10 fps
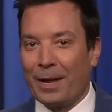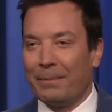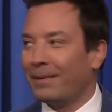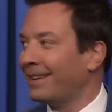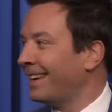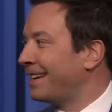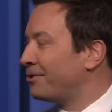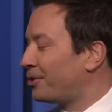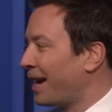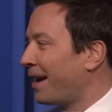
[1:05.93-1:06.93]
him
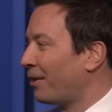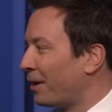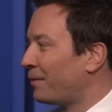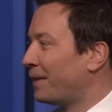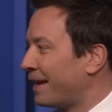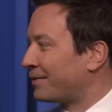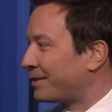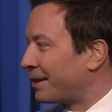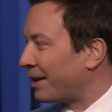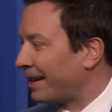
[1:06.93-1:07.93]
in jail if
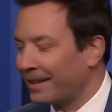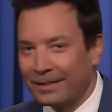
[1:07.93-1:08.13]
necessary.